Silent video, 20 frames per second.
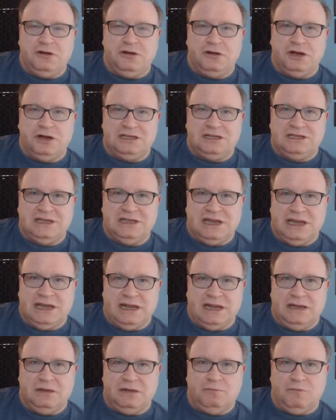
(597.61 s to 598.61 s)
You're going to
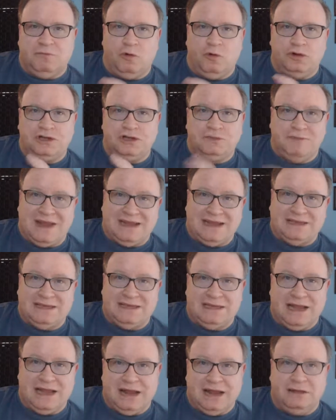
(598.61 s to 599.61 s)
see more
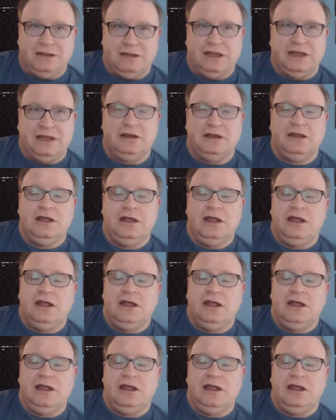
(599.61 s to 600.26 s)
Spacey the Alien.